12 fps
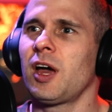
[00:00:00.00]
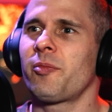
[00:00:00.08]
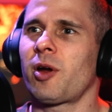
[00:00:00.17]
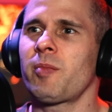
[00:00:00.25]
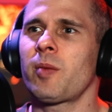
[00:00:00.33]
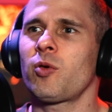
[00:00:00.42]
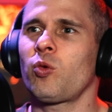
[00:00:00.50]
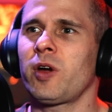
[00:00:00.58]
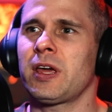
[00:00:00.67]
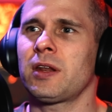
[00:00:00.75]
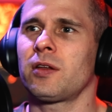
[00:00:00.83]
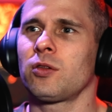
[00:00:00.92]
But I remember
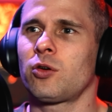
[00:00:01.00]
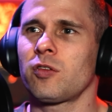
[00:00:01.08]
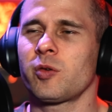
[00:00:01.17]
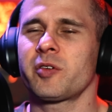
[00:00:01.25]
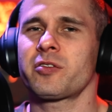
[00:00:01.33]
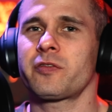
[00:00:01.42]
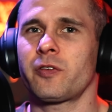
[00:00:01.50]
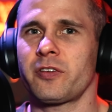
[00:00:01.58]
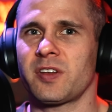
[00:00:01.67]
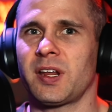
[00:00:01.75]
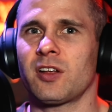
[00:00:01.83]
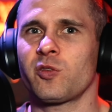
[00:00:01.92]
when Lord of the Rings was
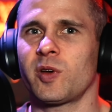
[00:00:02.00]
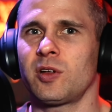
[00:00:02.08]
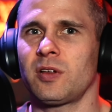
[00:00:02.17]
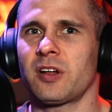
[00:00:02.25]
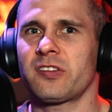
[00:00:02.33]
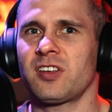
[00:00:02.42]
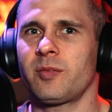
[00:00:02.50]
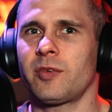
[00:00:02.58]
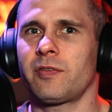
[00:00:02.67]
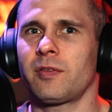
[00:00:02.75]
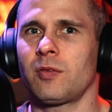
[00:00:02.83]
first announced by New Line Cinema,